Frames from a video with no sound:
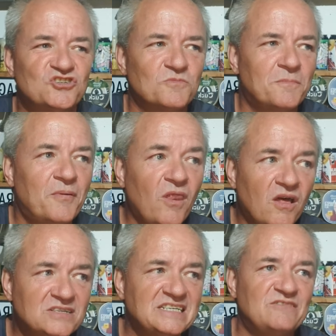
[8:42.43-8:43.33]
some
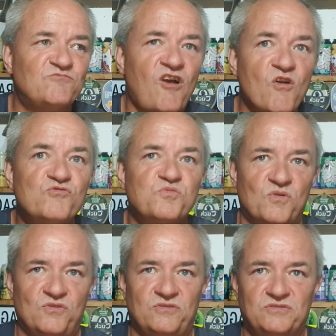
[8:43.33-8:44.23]
bloody
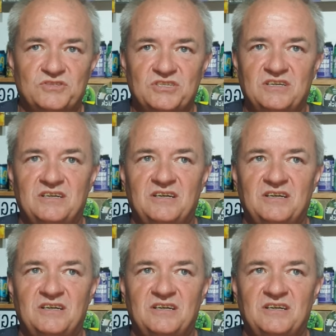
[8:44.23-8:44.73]
roadworks.